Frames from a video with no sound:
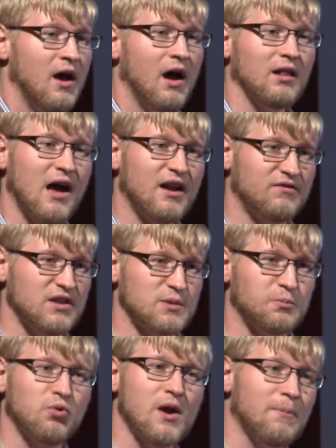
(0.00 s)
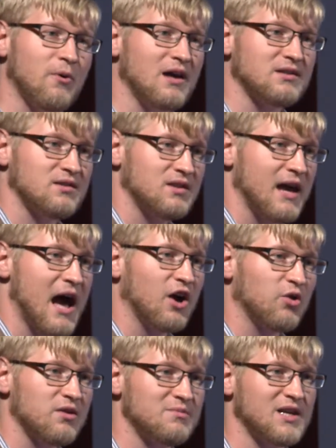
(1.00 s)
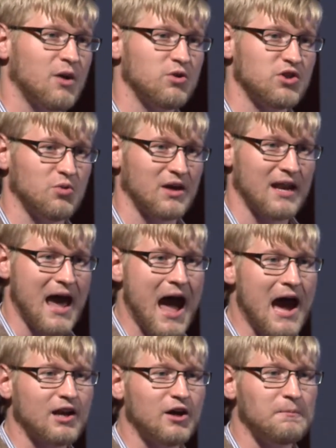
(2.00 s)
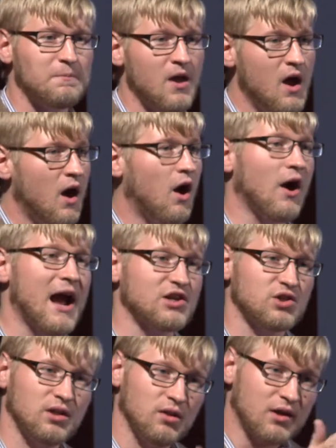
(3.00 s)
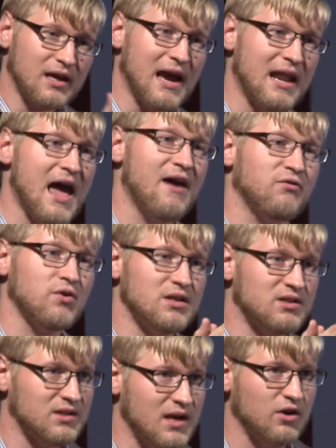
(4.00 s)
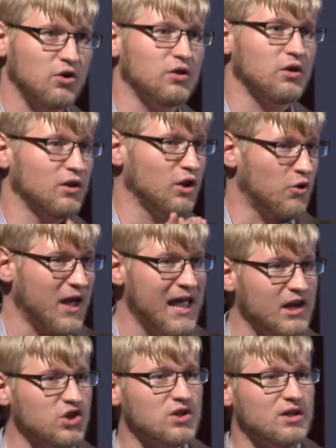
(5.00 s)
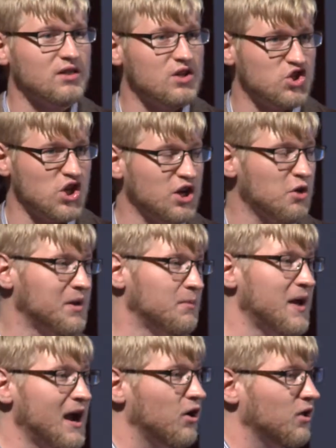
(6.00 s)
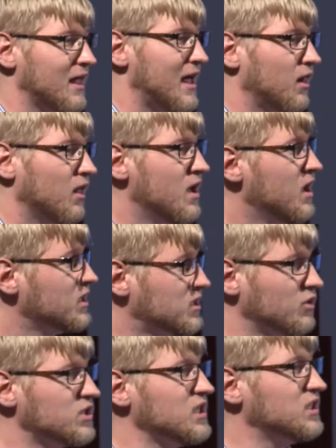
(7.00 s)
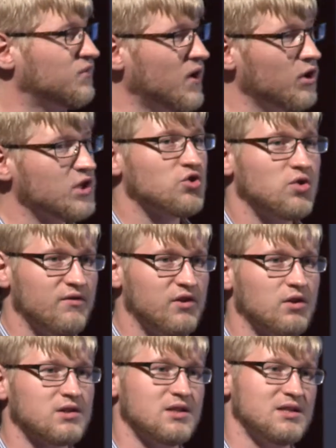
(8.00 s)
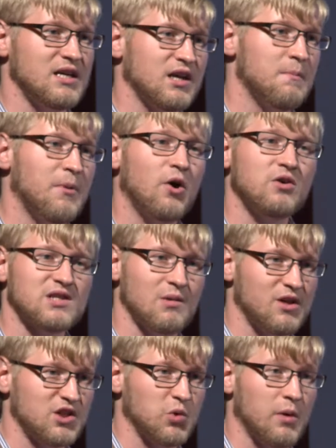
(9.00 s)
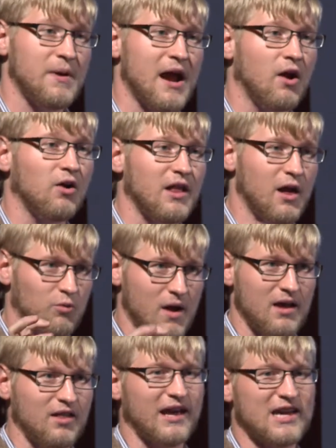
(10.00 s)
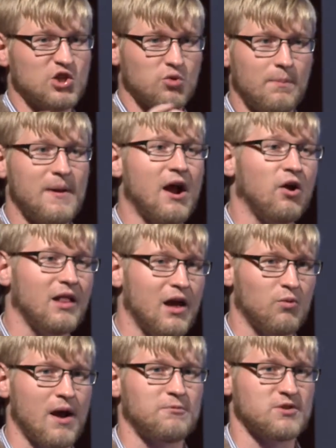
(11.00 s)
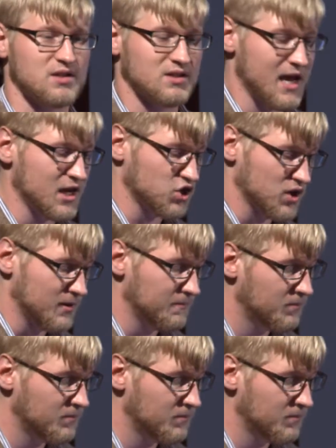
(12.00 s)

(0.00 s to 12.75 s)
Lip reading: A lot of these pre-processing algorithms that we're doing in Atom are actually looking at every single location in the genome in parallel. So it's very trivial to decompose them into a parallel representation.